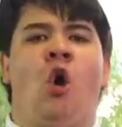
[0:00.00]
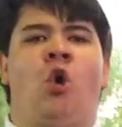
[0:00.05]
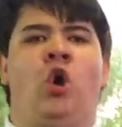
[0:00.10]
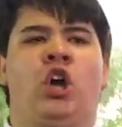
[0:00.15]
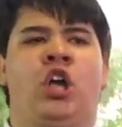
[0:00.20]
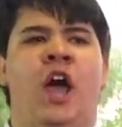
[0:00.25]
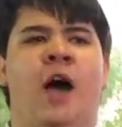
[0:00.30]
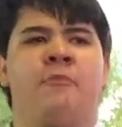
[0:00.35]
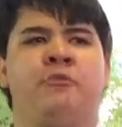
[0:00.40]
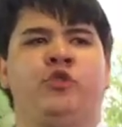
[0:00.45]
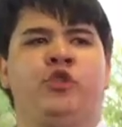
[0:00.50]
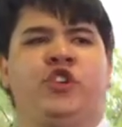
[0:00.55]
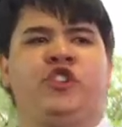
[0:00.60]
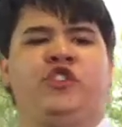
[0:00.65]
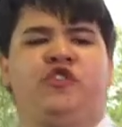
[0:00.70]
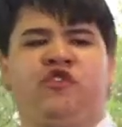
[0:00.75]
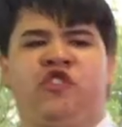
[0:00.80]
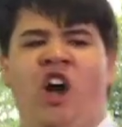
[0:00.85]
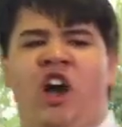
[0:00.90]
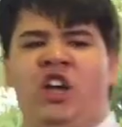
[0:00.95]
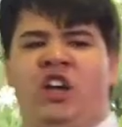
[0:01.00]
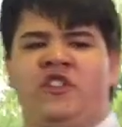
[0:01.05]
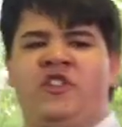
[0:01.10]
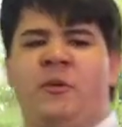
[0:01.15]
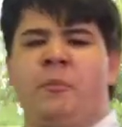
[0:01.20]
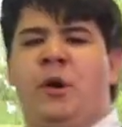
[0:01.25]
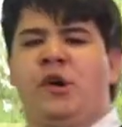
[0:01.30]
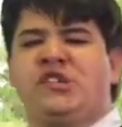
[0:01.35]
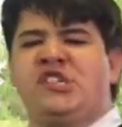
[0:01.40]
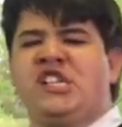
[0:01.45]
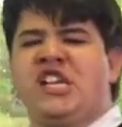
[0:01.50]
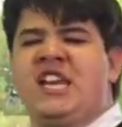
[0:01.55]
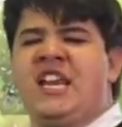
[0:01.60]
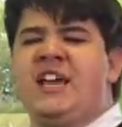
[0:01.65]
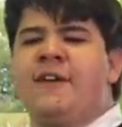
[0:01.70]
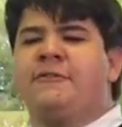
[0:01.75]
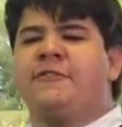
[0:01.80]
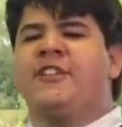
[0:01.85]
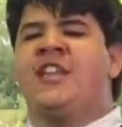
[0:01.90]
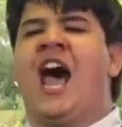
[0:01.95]
will come to his flock in the most
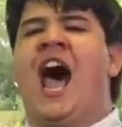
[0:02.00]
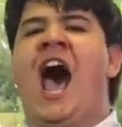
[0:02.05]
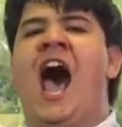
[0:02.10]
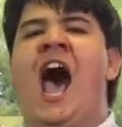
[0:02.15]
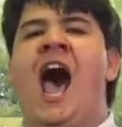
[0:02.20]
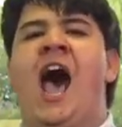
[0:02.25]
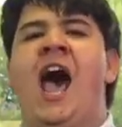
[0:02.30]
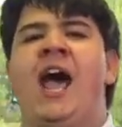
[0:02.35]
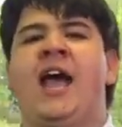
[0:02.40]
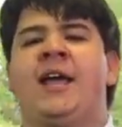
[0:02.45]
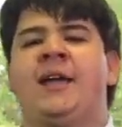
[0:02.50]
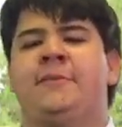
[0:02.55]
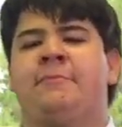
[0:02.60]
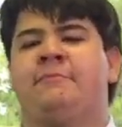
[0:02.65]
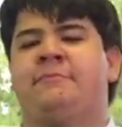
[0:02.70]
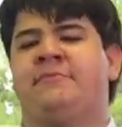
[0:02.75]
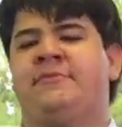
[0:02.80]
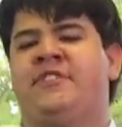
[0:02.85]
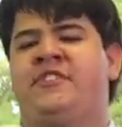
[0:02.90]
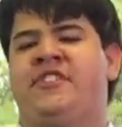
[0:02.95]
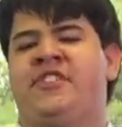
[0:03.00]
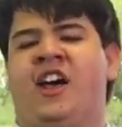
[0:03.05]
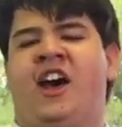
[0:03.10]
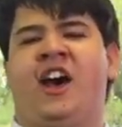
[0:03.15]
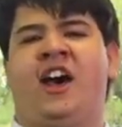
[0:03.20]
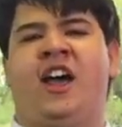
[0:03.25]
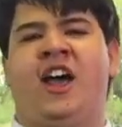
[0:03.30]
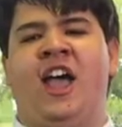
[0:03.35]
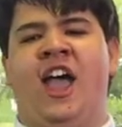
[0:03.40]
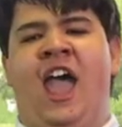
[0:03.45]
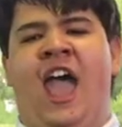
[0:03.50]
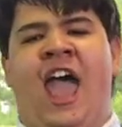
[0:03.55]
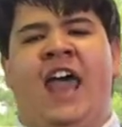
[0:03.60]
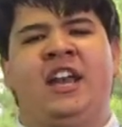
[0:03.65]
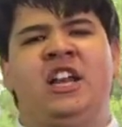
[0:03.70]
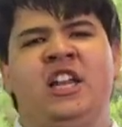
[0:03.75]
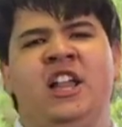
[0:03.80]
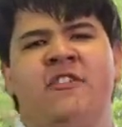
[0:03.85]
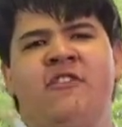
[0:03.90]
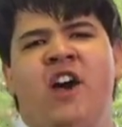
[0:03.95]
needy of times
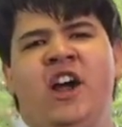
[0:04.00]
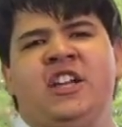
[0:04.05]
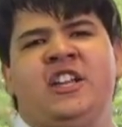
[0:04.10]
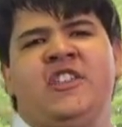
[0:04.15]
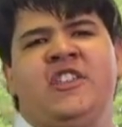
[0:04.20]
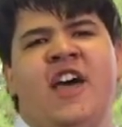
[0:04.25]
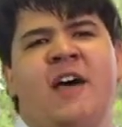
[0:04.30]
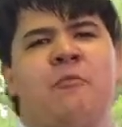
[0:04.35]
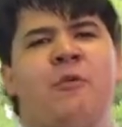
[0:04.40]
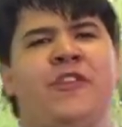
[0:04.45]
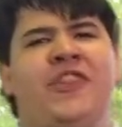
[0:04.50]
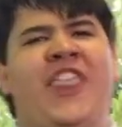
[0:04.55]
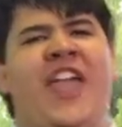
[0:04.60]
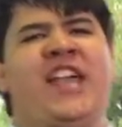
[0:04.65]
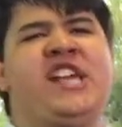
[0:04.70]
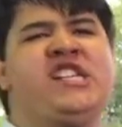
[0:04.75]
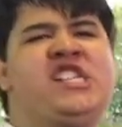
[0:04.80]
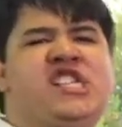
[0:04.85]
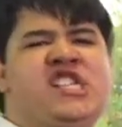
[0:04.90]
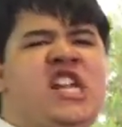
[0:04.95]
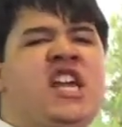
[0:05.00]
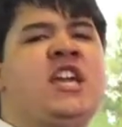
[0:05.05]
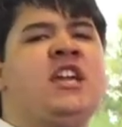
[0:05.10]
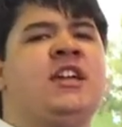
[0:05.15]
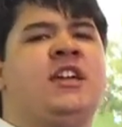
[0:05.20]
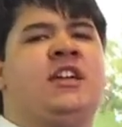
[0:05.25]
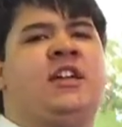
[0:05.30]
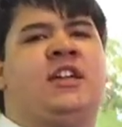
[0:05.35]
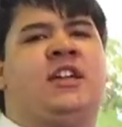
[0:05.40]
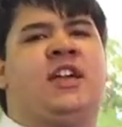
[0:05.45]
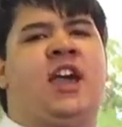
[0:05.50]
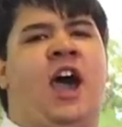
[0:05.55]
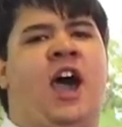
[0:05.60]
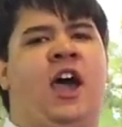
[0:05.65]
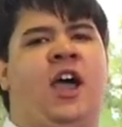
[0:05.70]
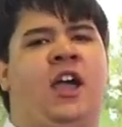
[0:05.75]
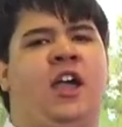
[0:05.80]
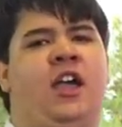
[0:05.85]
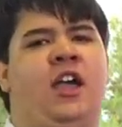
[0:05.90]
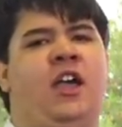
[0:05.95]
and deliver unto them what they seek.
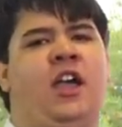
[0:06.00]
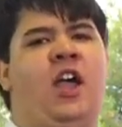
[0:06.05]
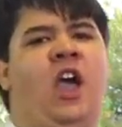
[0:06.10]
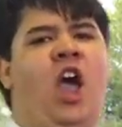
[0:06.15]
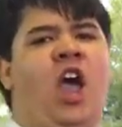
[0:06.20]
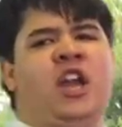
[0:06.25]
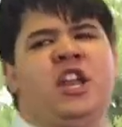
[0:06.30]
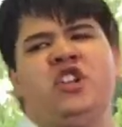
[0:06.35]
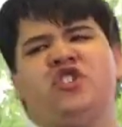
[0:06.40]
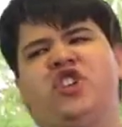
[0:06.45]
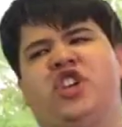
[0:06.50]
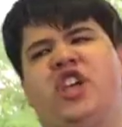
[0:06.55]
Did